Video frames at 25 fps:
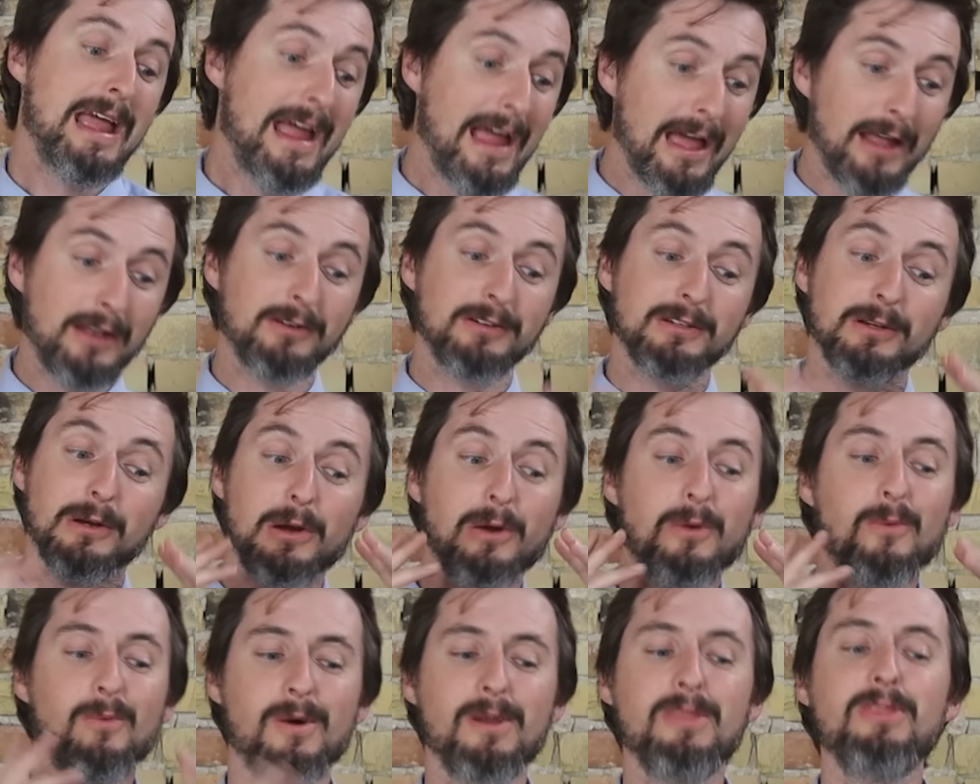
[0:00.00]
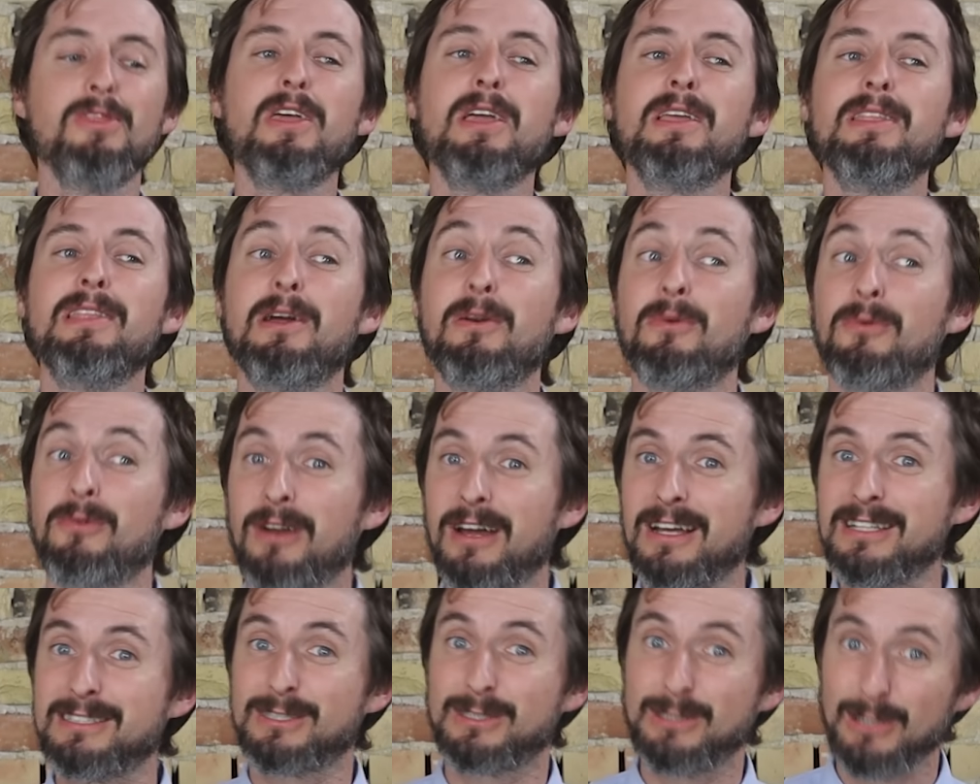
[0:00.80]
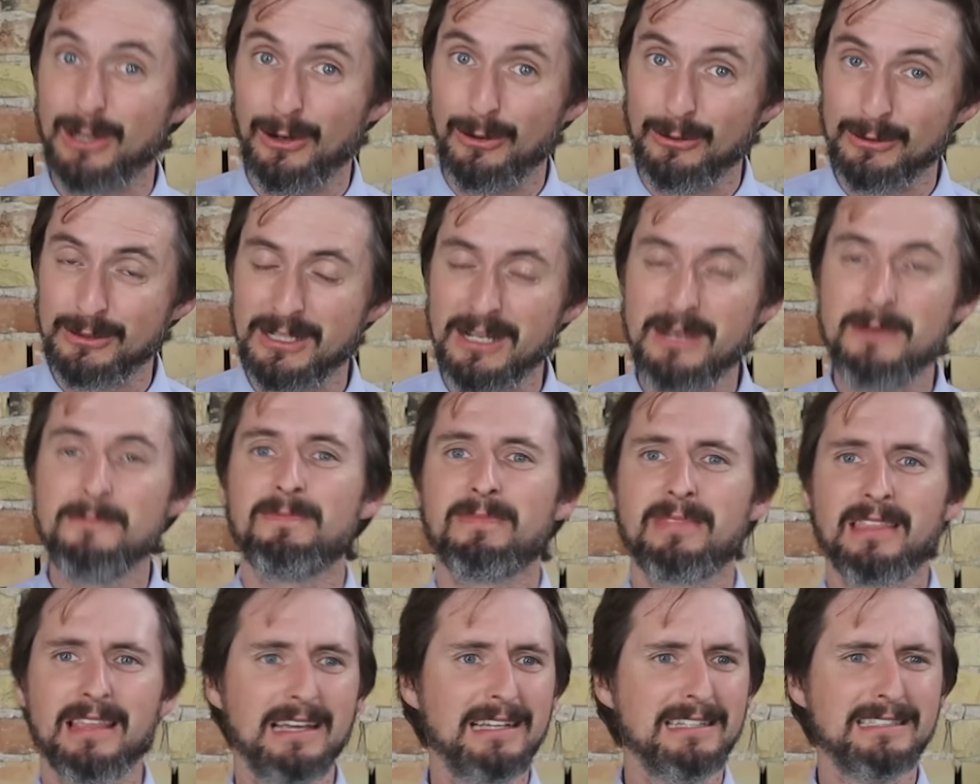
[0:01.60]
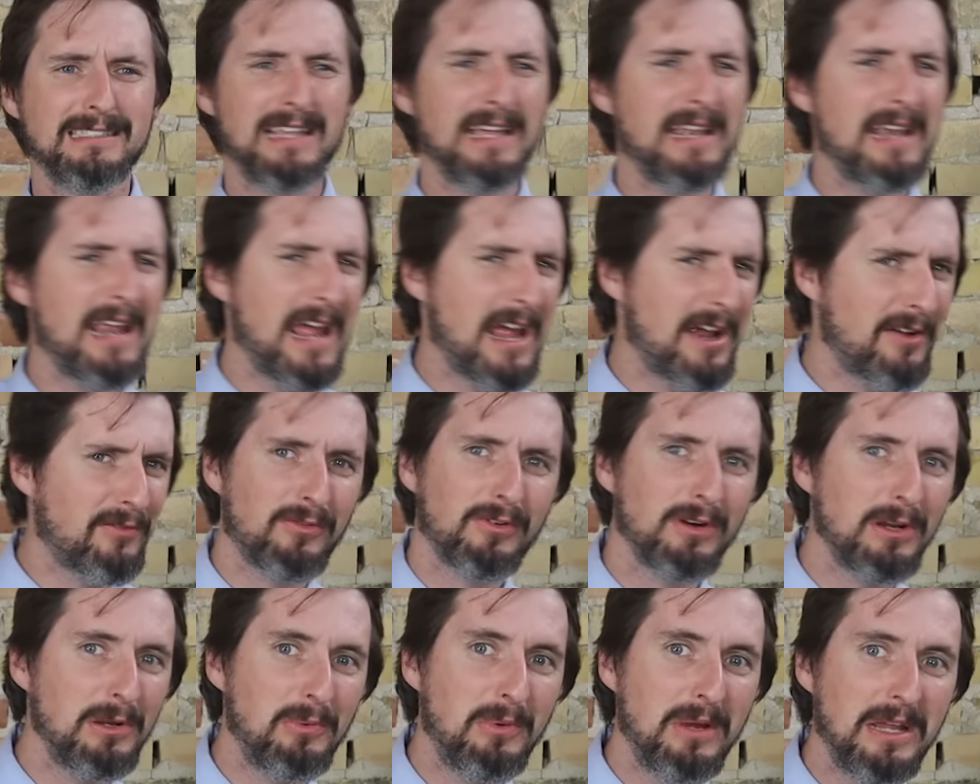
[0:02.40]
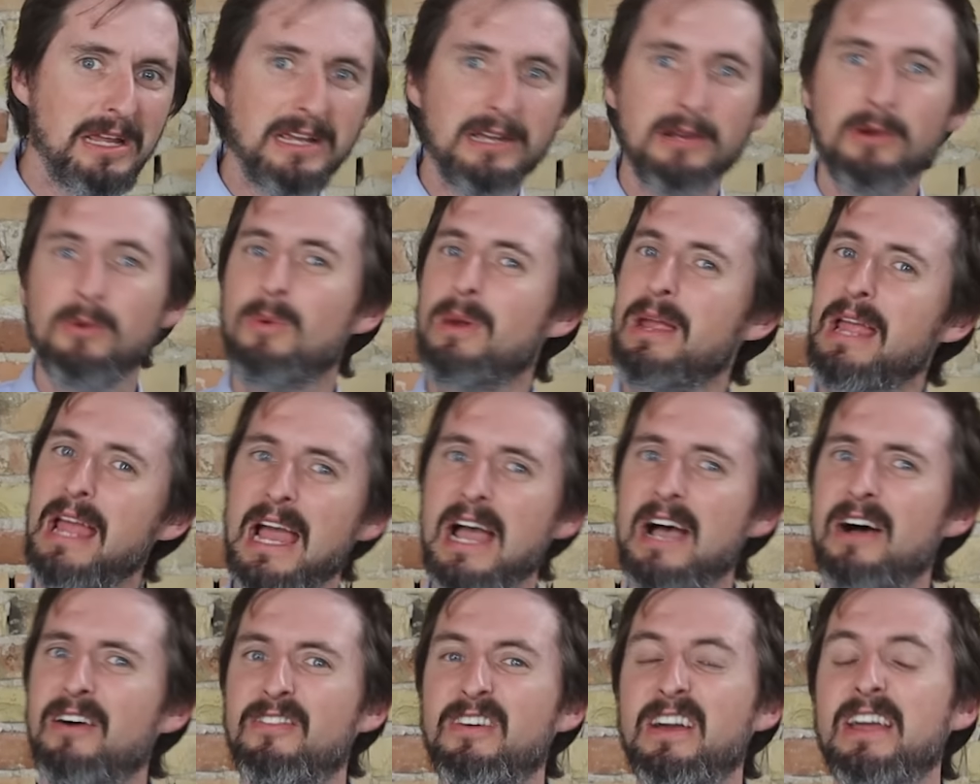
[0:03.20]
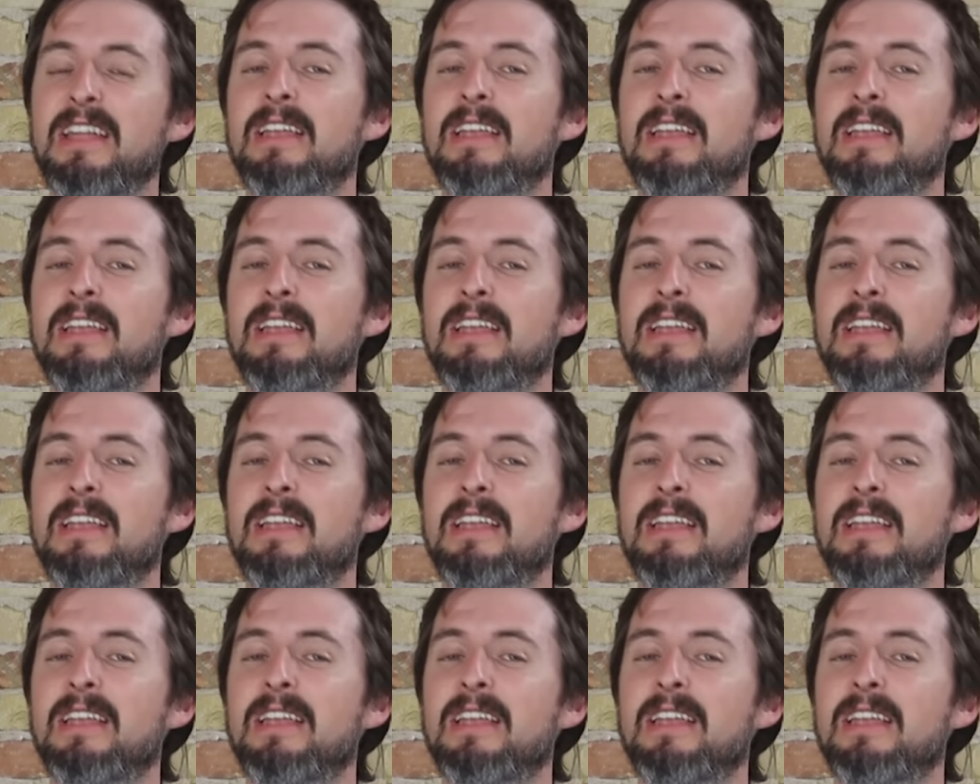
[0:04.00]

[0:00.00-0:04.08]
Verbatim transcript: And one thing that Russ knows is that every week we have